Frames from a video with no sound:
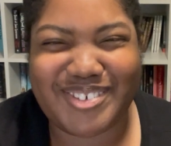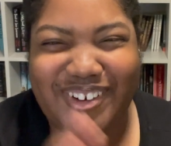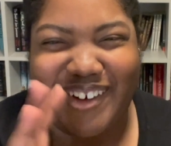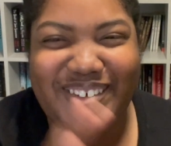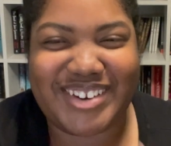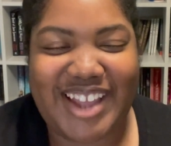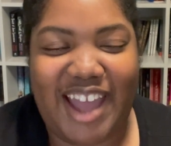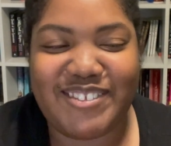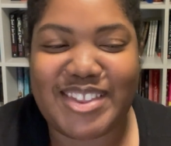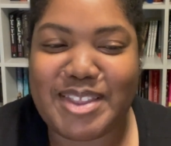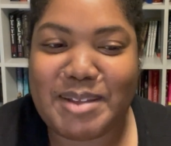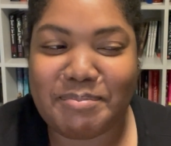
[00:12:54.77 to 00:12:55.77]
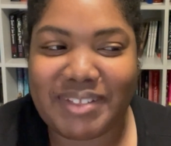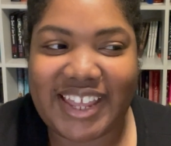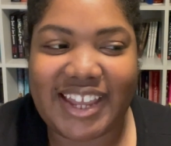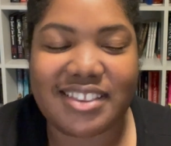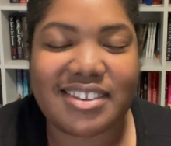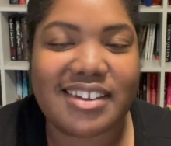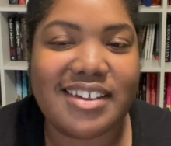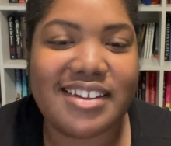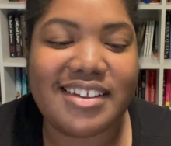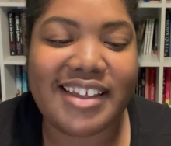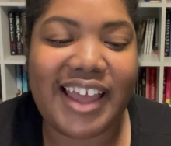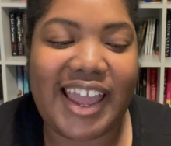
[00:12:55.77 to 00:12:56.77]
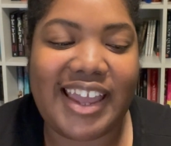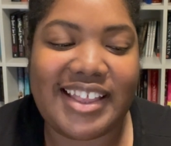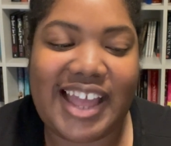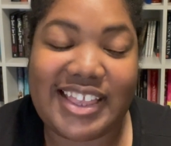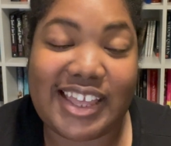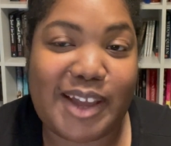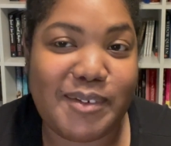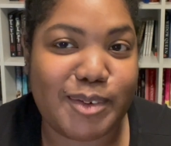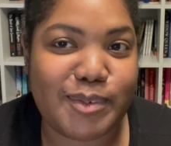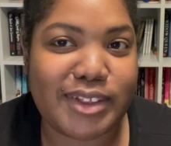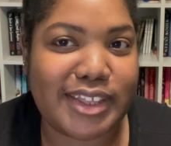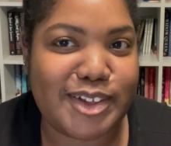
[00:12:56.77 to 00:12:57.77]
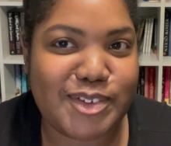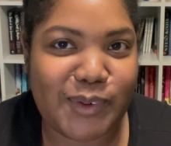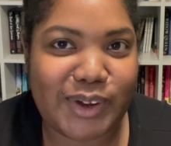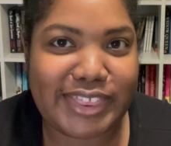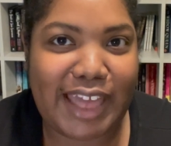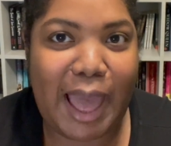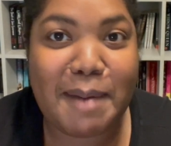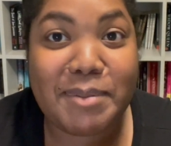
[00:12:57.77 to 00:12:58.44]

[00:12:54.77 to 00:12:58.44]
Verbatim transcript: already had template and I think I would really enjoy that.